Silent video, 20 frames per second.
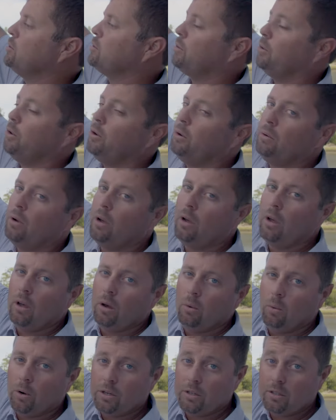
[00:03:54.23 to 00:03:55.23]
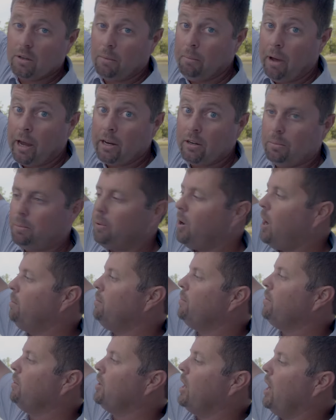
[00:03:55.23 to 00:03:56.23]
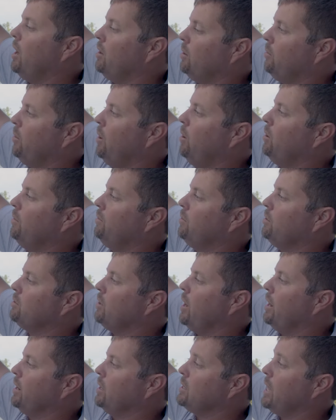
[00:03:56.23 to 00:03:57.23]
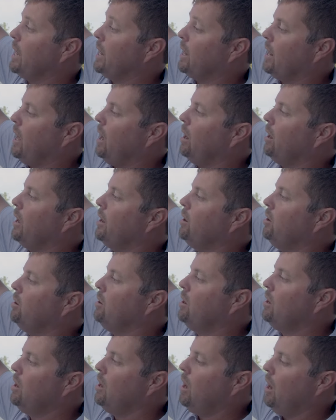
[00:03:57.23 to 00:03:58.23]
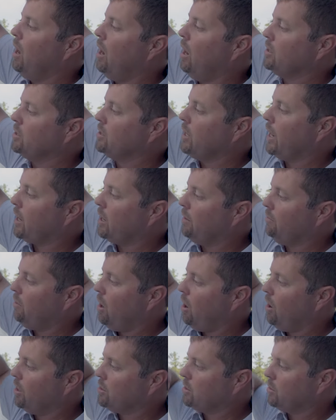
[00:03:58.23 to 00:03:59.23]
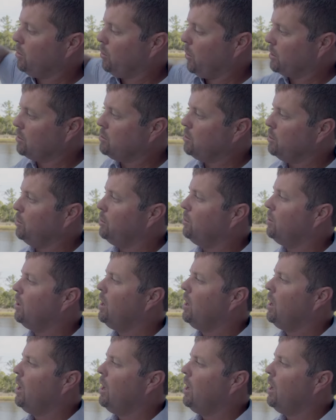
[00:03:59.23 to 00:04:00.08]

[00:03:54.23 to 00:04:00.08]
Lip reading: screw, which is a major problem for down the road if you're trying to take it out later. Second of all, it's going to